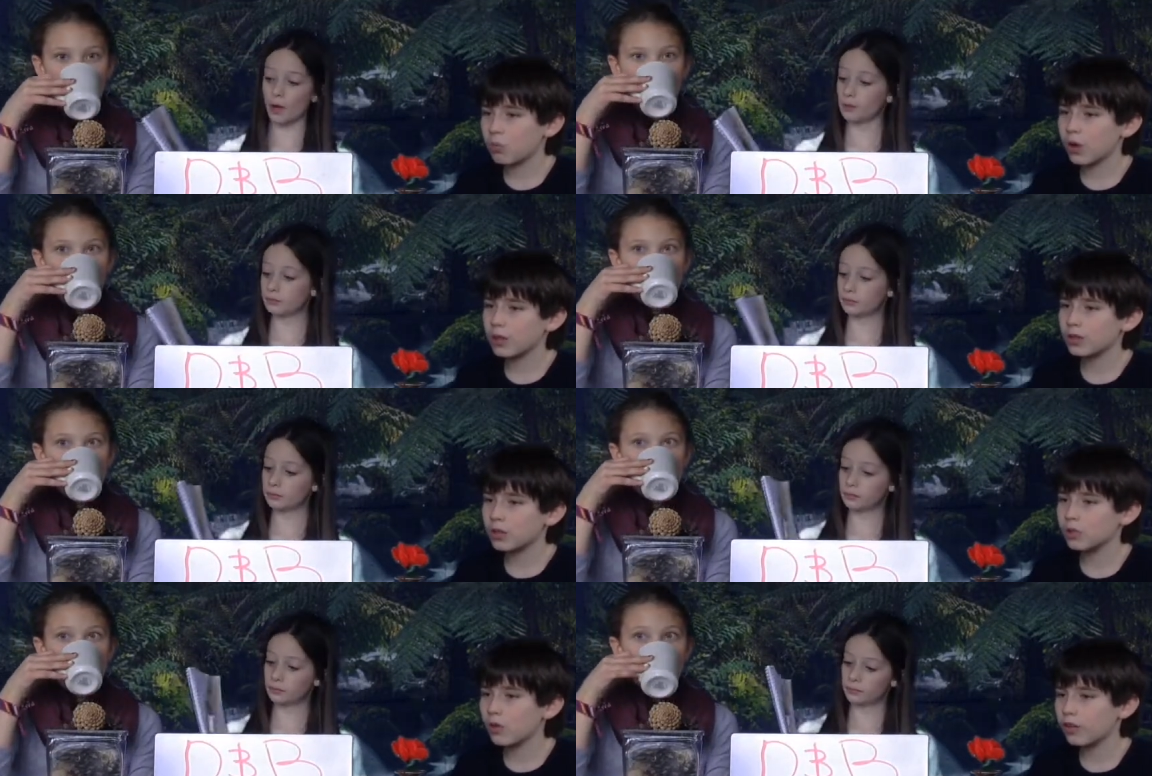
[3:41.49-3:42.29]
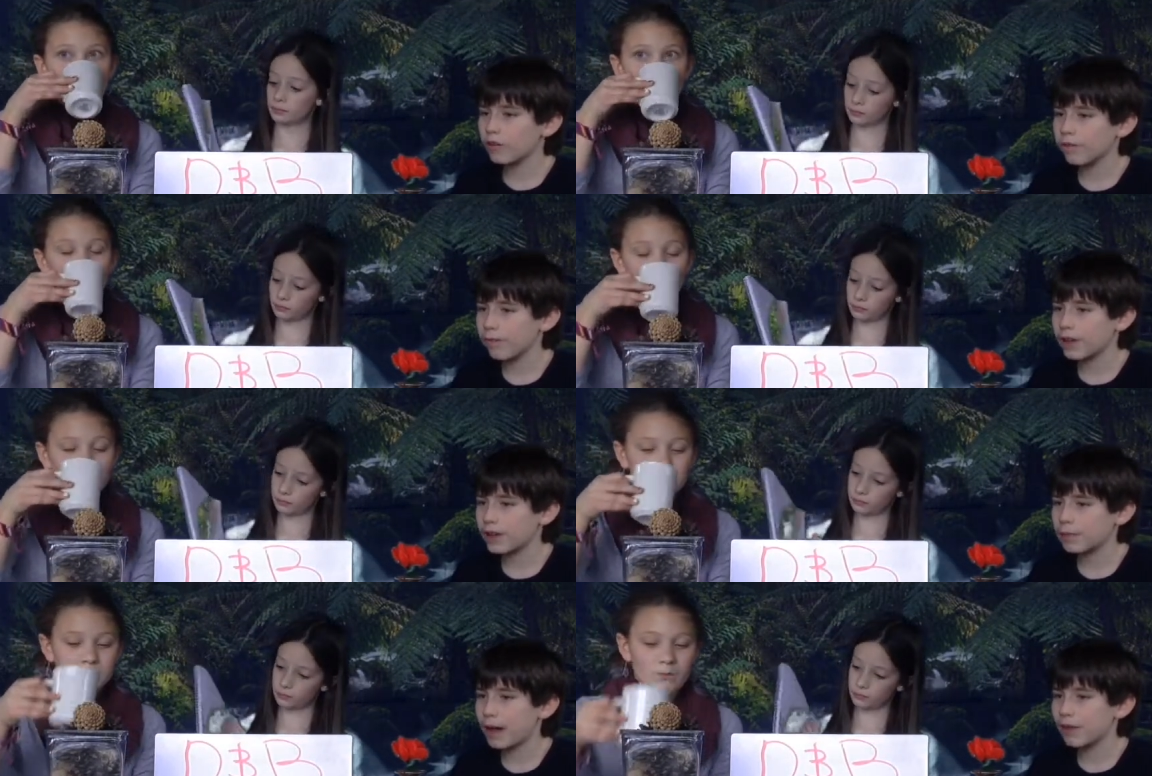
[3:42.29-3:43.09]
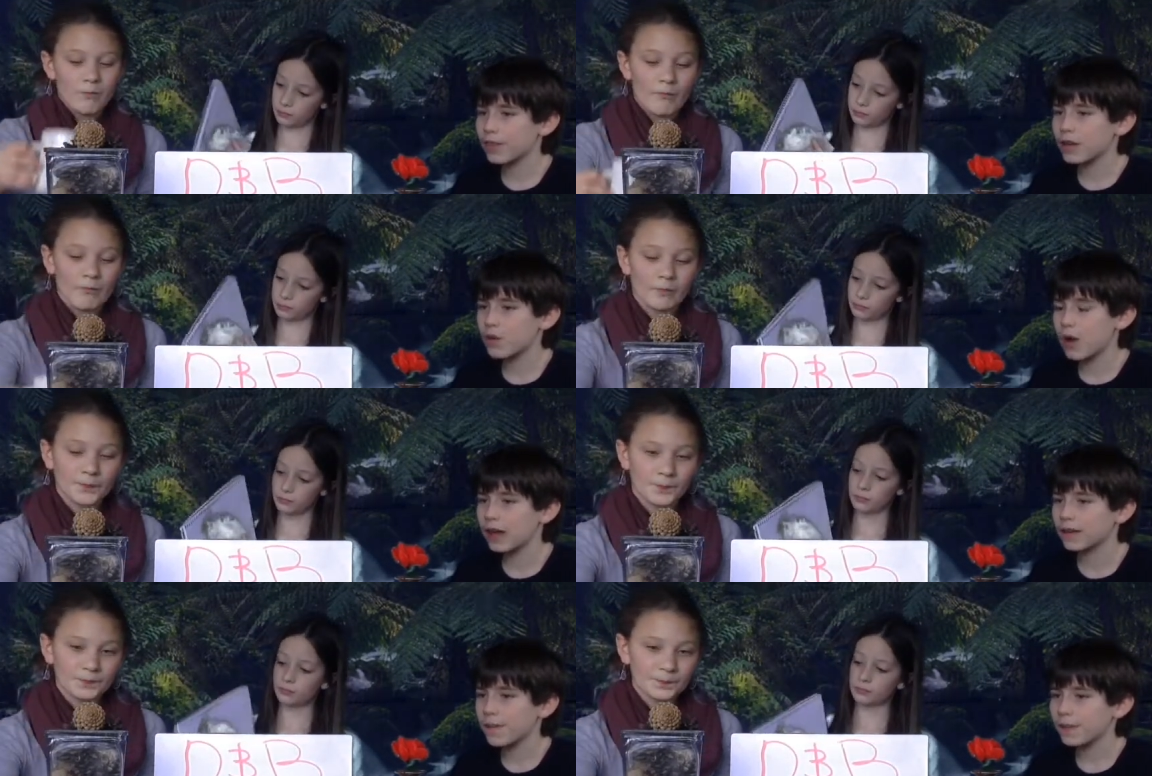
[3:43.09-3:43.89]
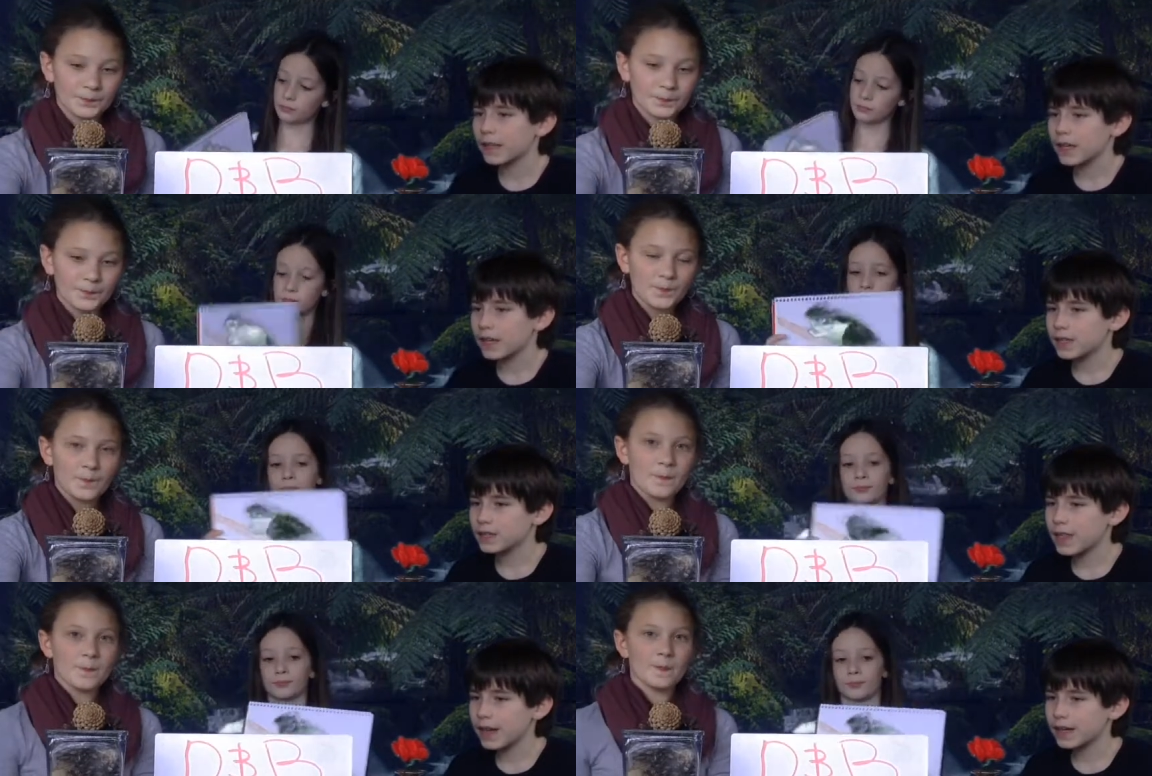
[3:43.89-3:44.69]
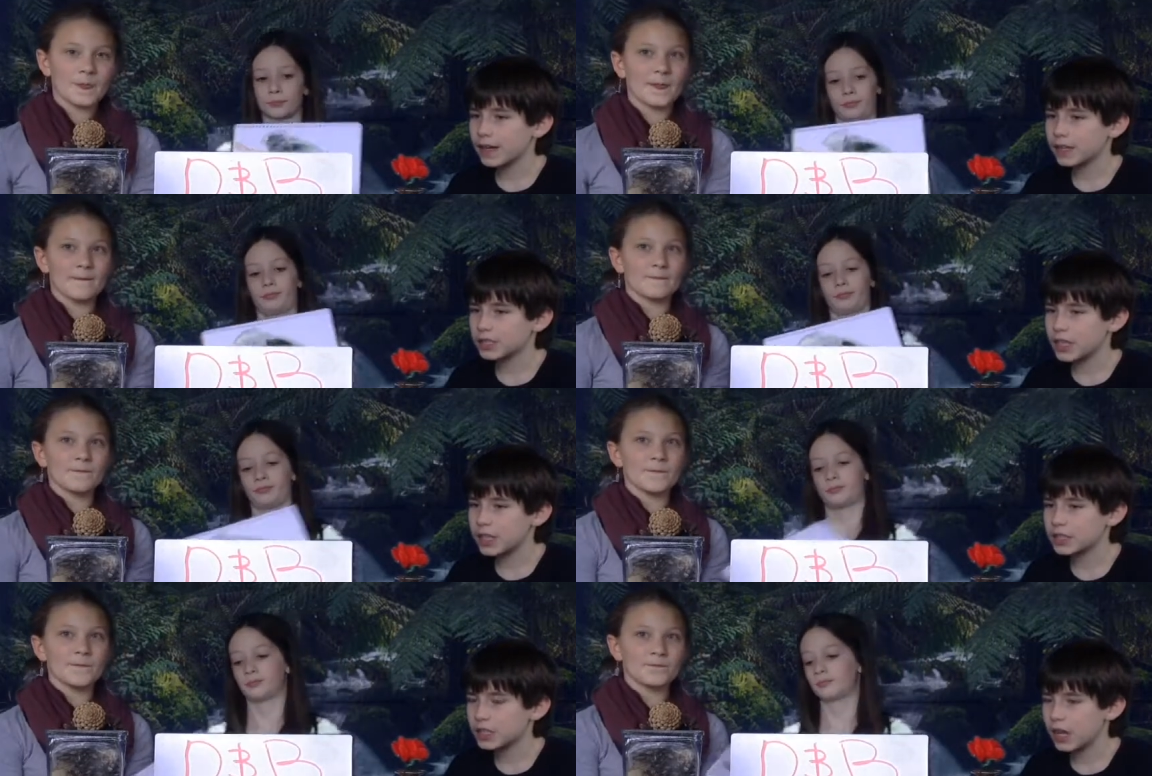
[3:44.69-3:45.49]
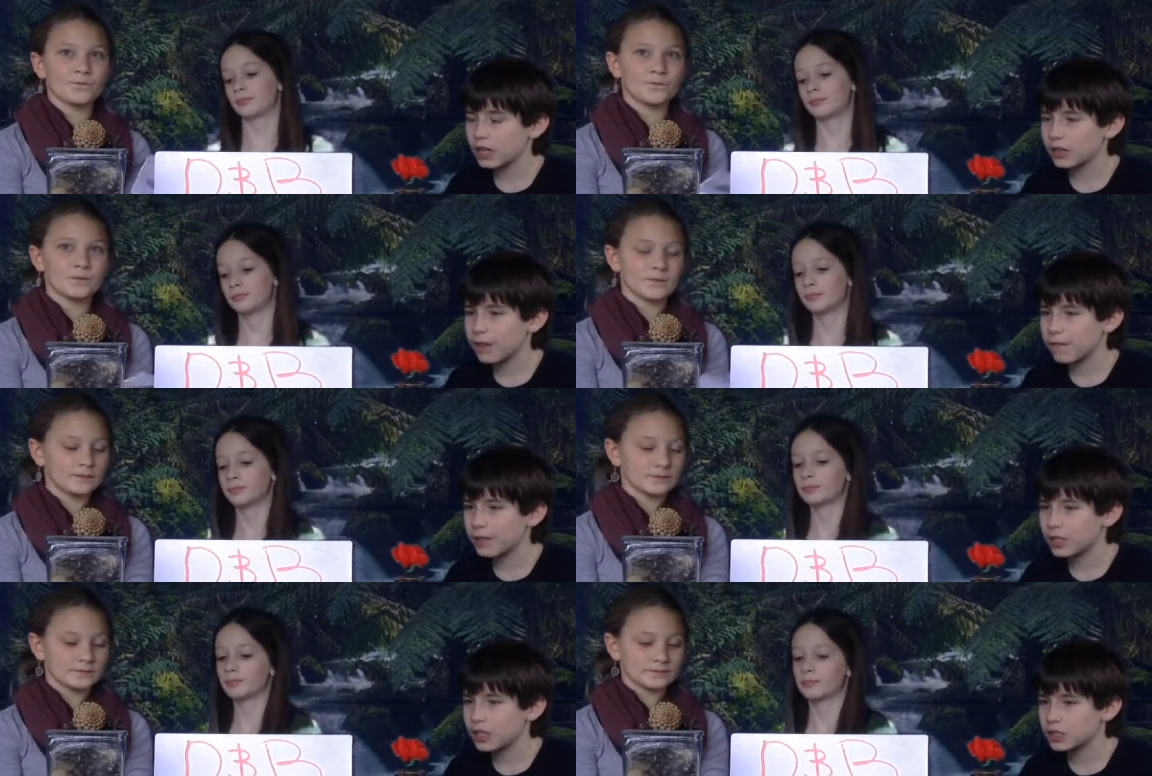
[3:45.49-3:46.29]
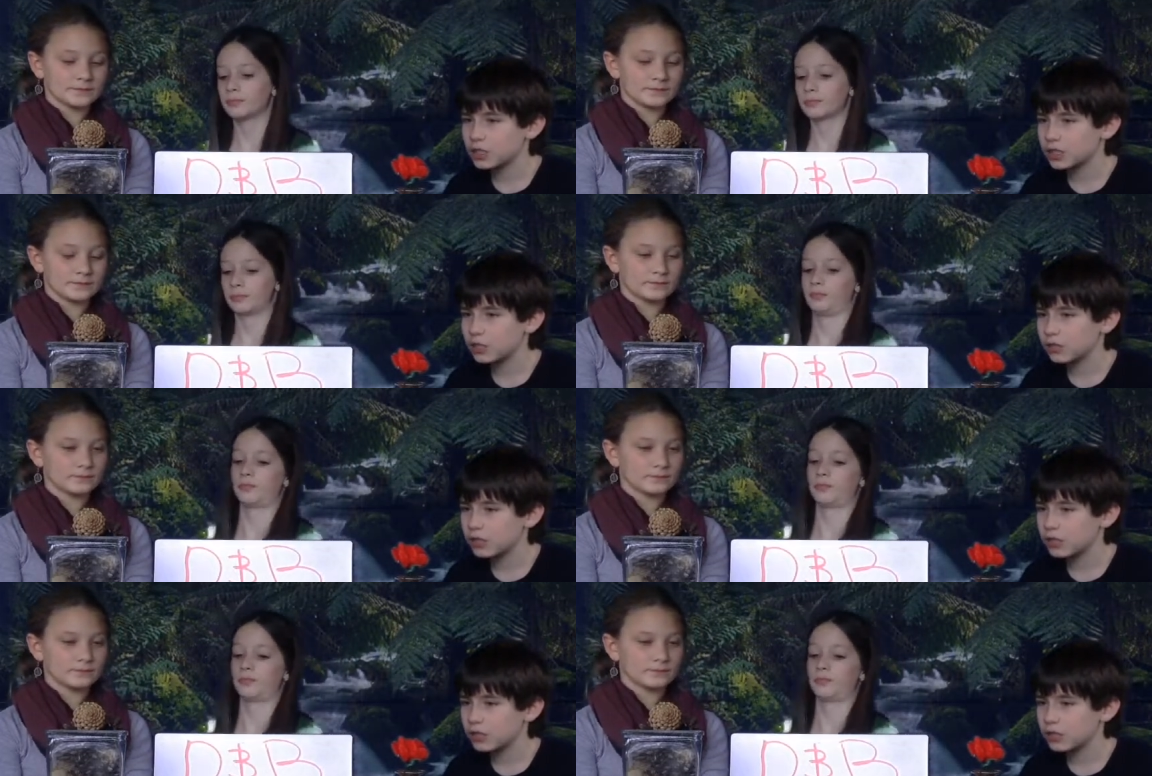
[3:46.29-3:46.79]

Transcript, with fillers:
Speaker 1: One cool thing about the iguana is that it can change color if it needs to.